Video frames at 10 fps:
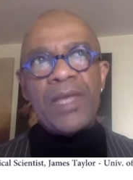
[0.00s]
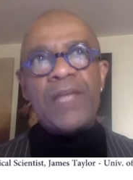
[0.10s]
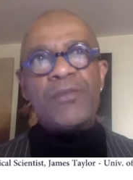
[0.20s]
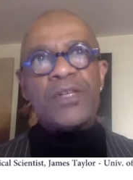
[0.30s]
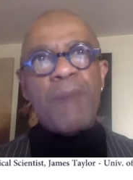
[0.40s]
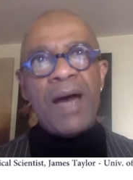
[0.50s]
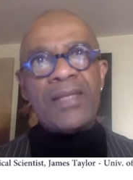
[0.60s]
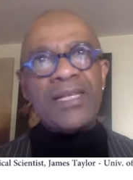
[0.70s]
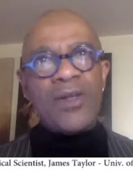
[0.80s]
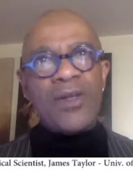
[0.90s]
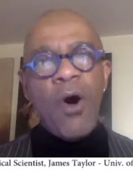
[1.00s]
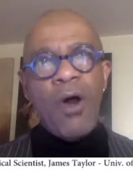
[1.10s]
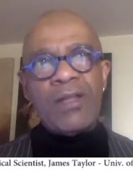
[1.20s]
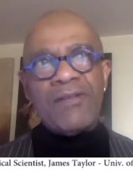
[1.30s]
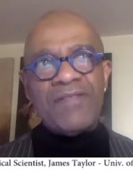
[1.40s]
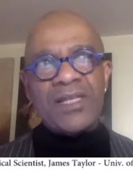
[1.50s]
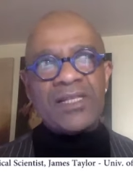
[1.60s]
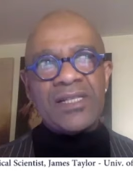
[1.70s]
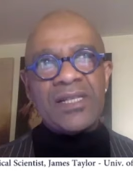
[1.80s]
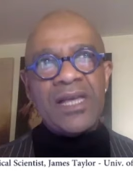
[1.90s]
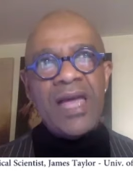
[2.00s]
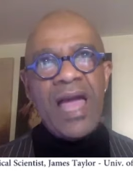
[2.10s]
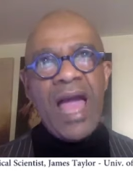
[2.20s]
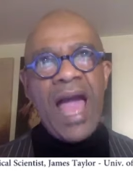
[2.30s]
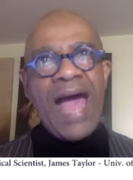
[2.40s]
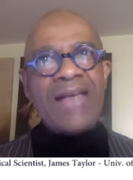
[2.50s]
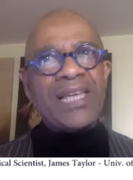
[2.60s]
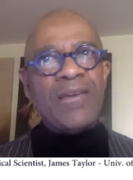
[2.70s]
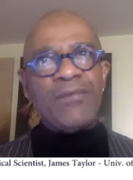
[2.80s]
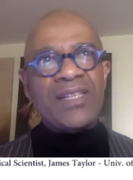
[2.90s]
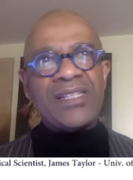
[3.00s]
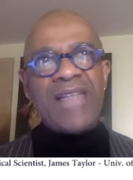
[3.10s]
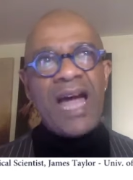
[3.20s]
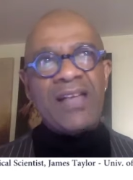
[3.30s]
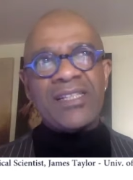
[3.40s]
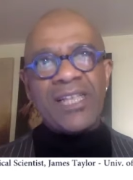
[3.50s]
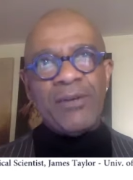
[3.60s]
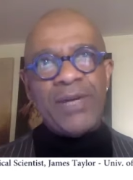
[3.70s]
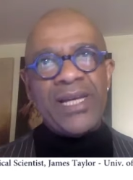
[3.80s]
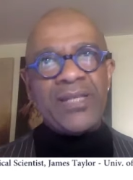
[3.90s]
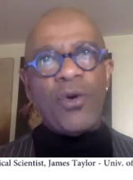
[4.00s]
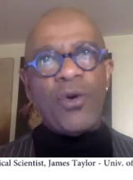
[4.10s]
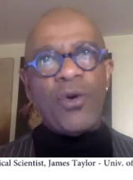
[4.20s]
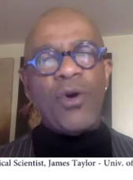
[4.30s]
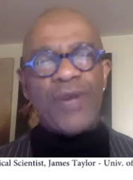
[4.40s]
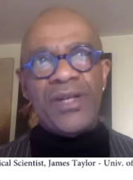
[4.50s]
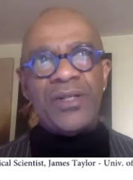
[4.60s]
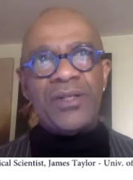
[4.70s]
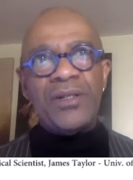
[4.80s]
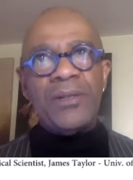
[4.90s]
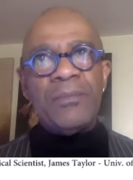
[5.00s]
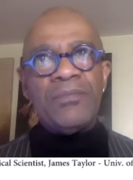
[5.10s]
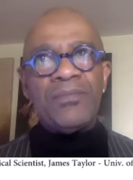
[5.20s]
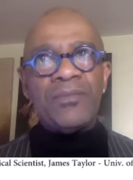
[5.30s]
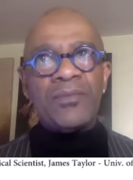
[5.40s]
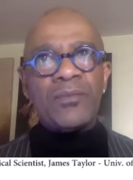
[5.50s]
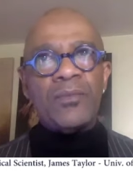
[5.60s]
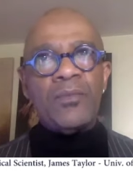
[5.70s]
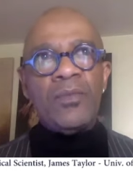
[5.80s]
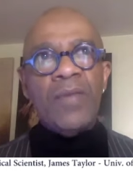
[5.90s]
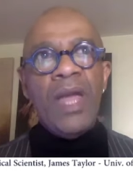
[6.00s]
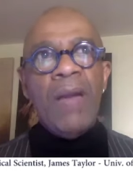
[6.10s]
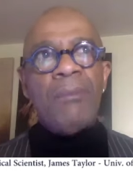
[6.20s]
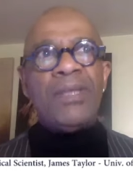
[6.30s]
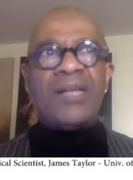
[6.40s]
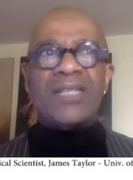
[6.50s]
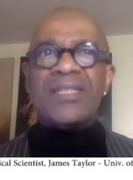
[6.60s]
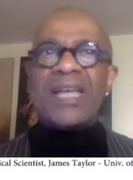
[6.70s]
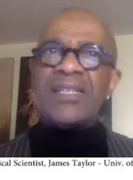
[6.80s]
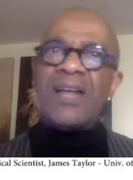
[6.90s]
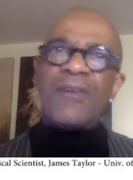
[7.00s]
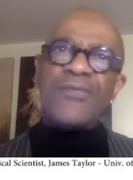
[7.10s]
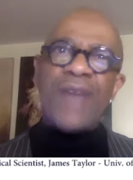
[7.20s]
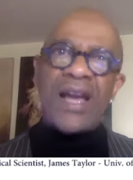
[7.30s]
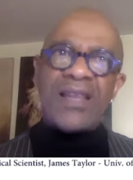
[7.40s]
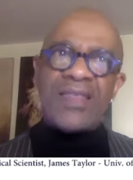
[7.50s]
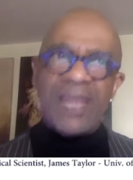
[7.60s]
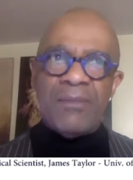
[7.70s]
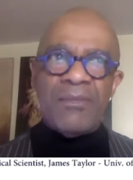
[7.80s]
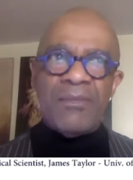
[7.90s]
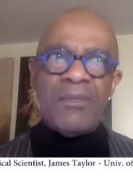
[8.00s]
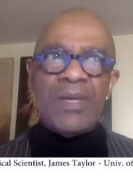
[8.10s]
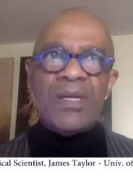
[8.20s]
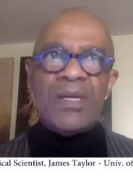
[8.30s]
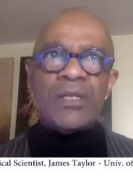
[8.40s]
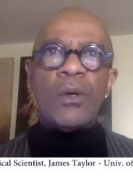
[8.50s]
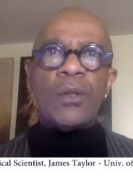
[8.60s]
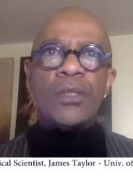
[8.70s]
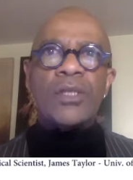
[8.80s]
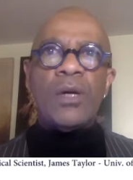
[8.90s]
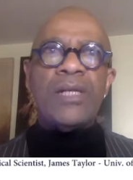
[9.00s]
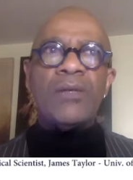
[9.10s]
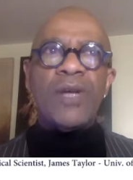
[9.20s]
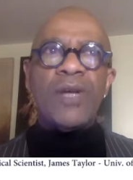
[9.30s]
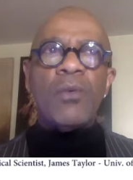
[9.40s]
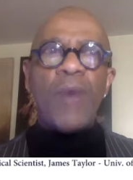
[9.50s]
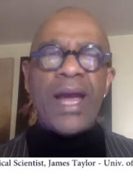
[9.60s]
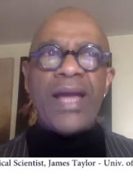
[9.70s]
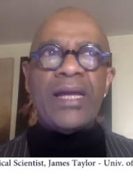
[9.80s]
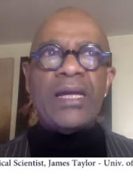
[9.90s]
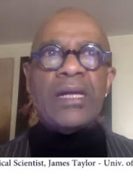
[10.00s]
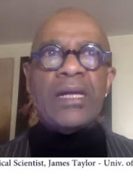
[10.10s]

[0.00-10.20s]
is responding to all of this as if it's not serious or real because it doesn't affect them. So, so in a real way,